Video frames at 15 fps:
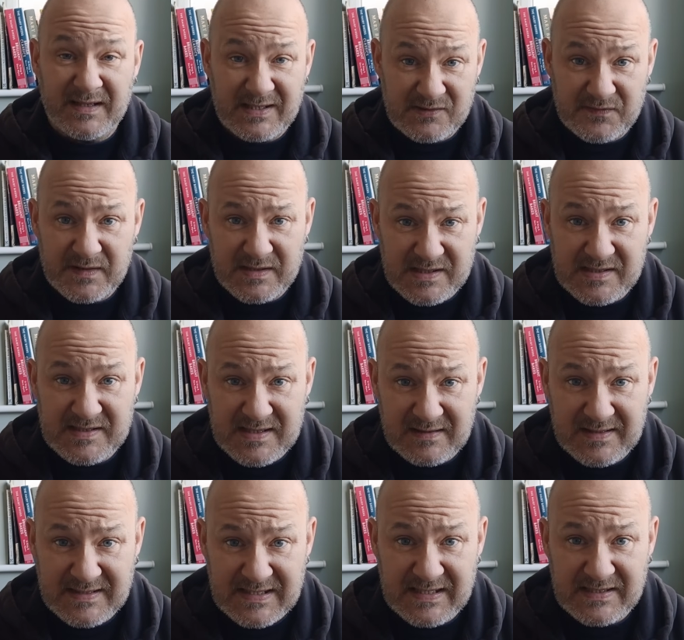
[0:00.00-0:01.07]
and his
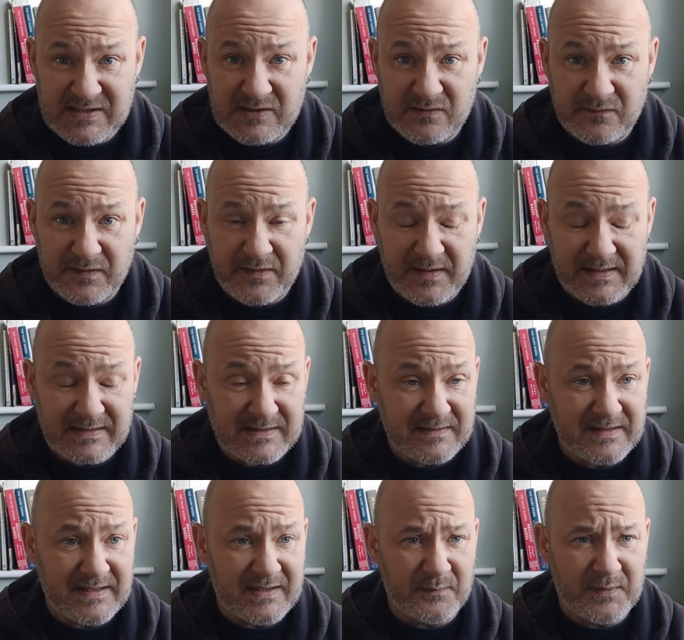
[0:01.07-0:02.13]
versatility is another thing to
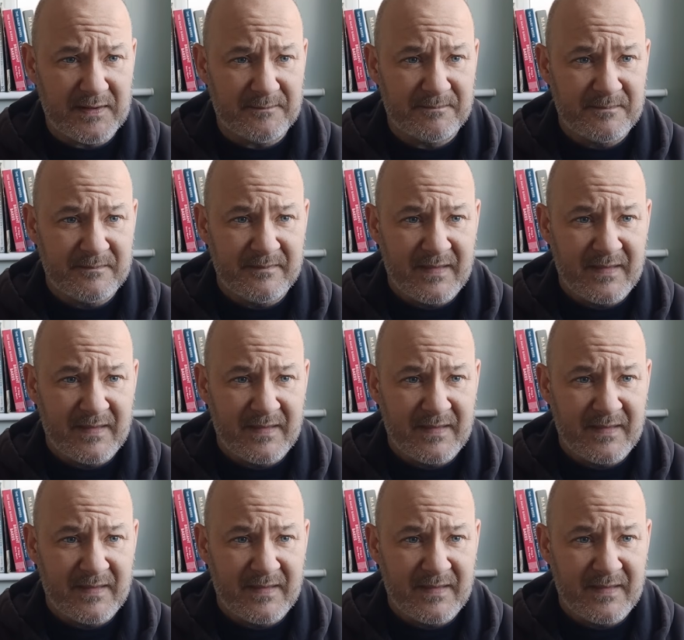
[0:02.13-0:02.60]
think about.